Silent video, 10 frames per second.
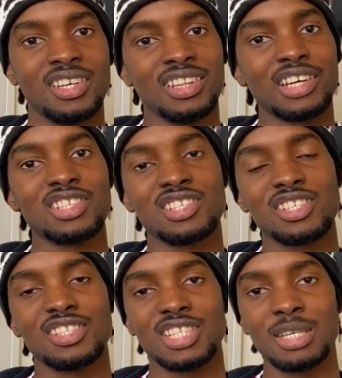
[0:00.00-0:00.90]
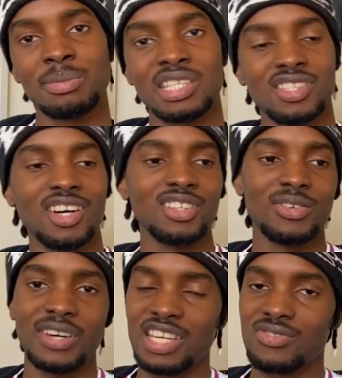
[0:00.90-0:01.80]
Now this is a team that's on the
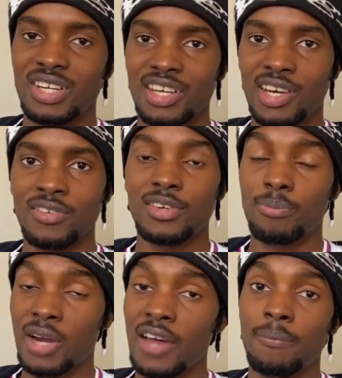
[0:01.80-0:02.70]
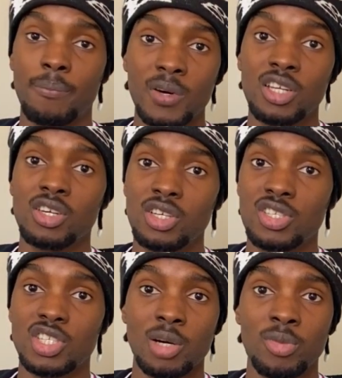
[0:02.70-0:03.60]
rise right now. They've had pretty good
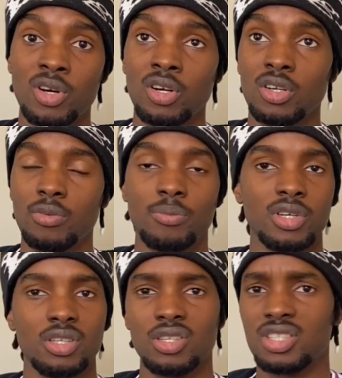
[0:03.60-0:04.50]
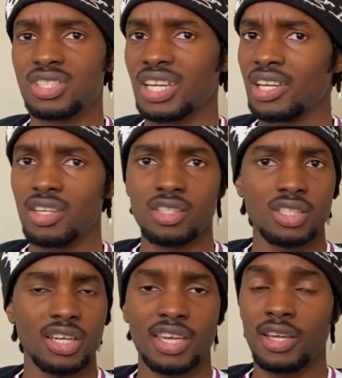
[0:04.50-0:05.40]
summer, pretty good signings.
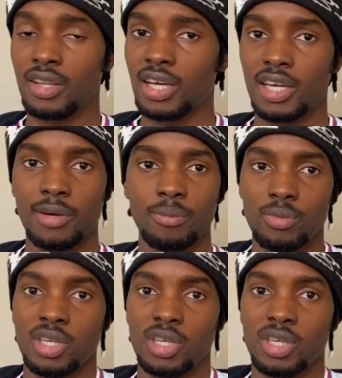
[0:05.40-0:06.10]
I can't lie, I'm going to be